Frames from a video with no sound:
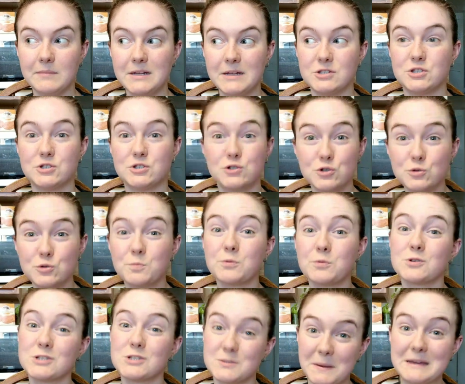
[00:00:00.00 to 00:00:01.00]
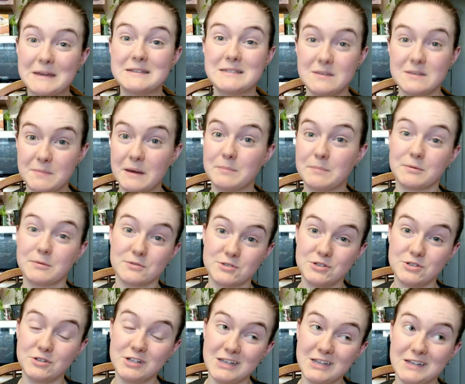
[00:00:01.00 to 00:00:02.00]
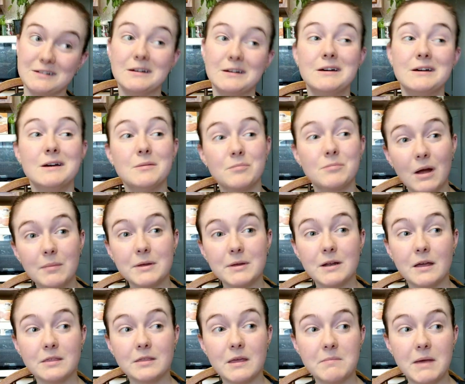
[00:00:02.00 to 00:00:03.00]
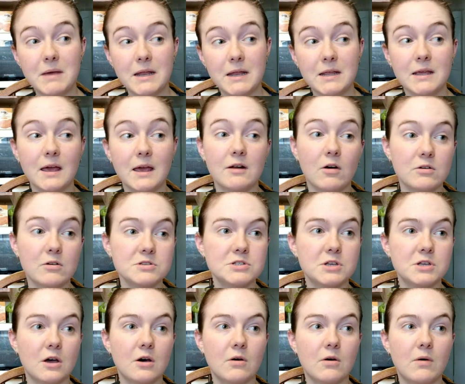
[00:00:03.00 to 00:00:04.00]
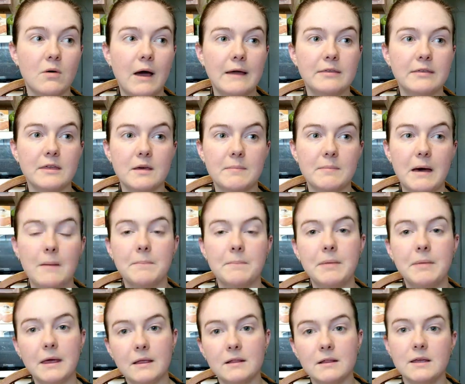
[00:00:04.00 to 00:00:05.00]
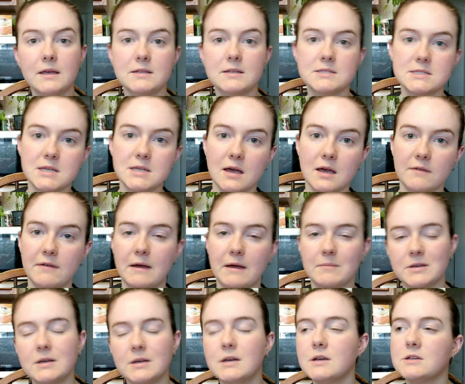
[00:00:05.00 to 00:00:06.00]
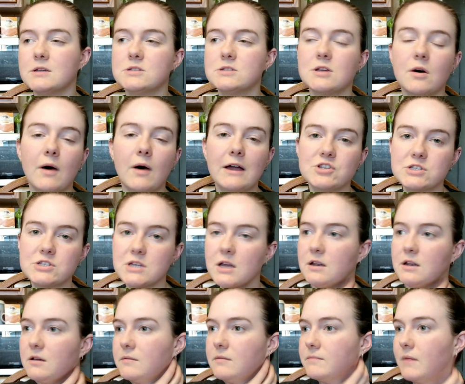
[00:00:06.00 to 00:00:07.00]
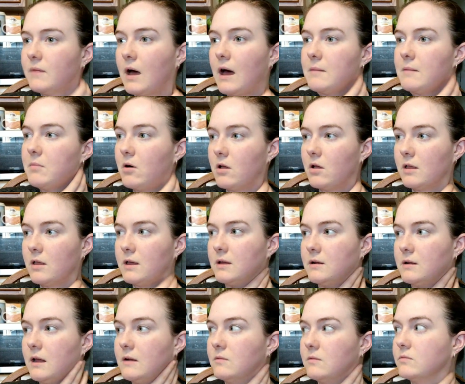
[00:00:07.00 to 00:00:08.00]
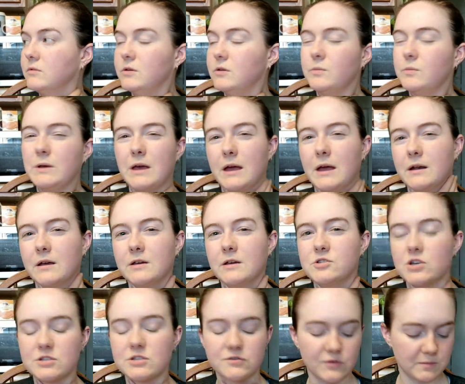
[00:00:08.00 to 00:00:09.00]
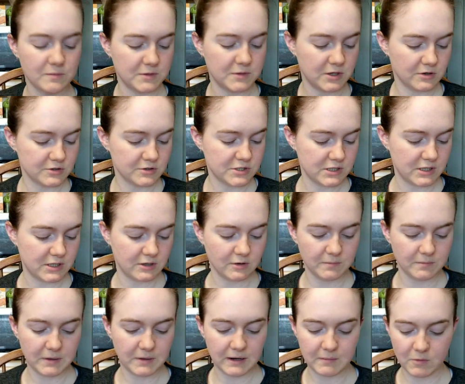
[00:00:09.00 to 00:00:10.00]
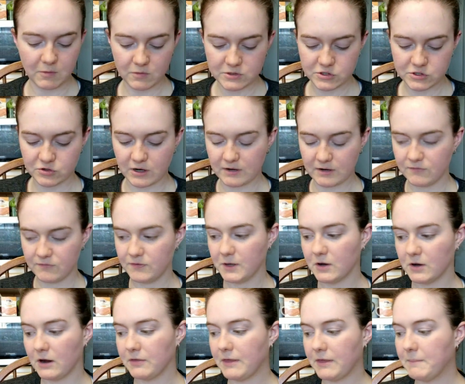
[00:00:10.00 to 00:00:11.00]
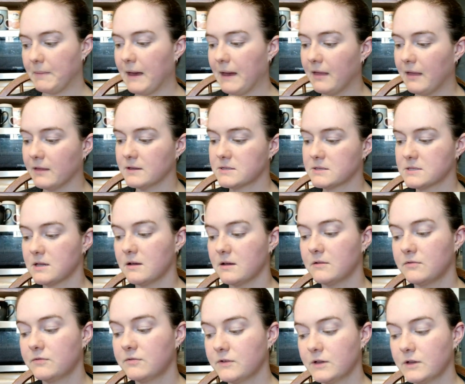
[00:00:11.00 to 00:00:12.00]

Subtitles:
many super spicy peppers do you need? Probably not that many. And also I think about pickling and stuff. So I just kind of eyeball it, and we kind of adjust from year to year, but I'm always trying to figure out that balance of